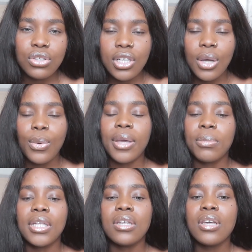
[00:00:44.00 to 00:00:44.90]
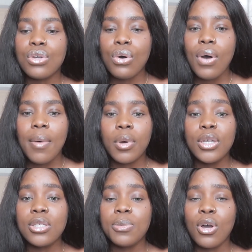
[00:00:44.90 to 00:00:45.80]
Do you get what I mean? So I'm
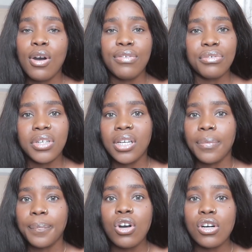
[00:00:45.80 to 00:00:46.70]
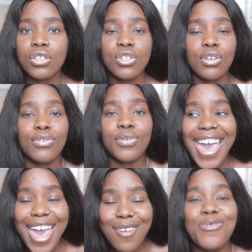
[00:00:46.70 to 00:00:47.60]
going to be covering cost of
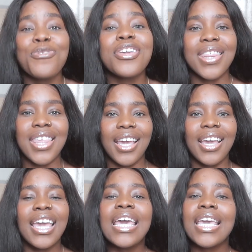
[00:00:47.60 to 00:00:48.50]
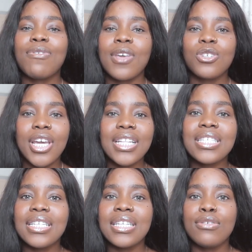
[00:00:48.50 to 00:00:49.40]
everything if you're trying
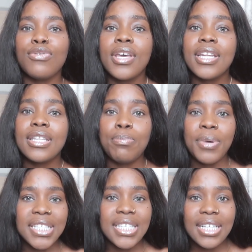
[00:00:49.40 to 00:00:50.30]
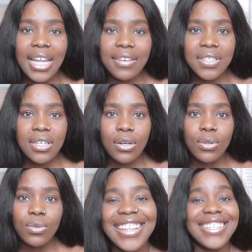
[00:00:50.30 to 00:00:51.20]
to live the basic
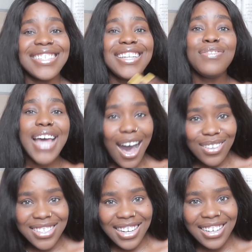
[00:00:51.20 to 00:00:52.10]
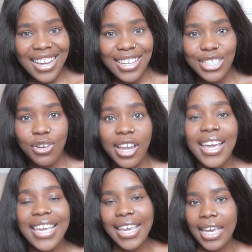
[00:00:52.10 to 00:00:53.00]
lifestyle that is lived outside
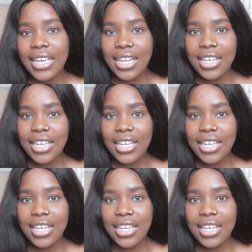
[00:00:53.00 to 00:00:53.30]
Nigeria here in